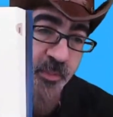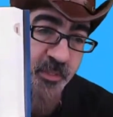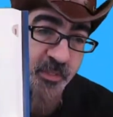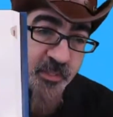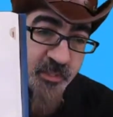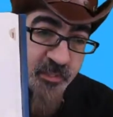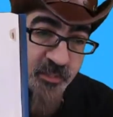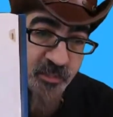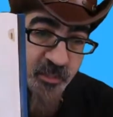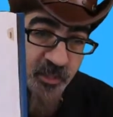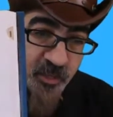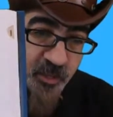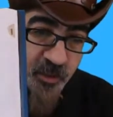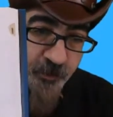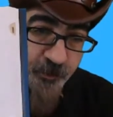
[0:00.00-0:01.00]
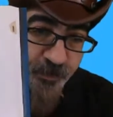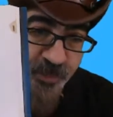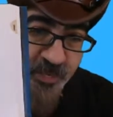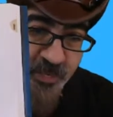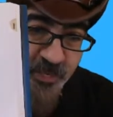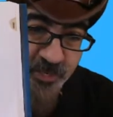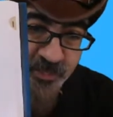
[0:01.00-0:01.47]
one is
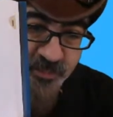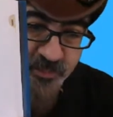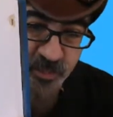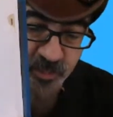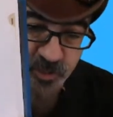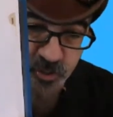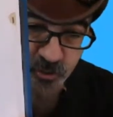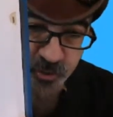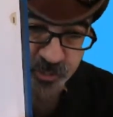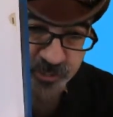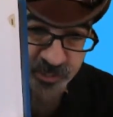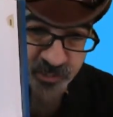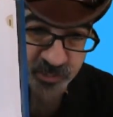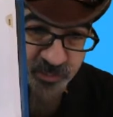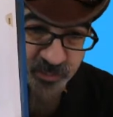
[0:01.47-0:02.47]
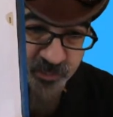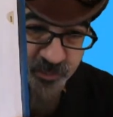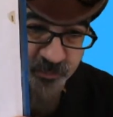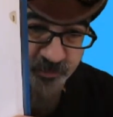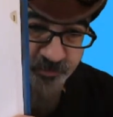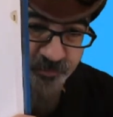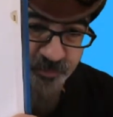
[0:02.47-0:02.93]
be industrious.
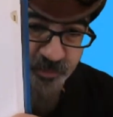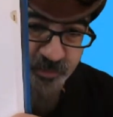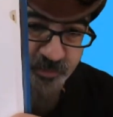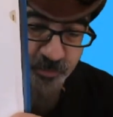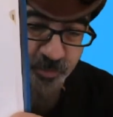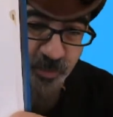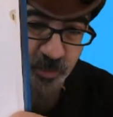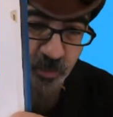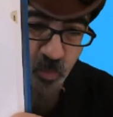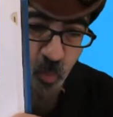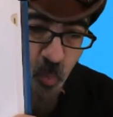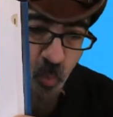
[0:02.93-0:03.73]
It's about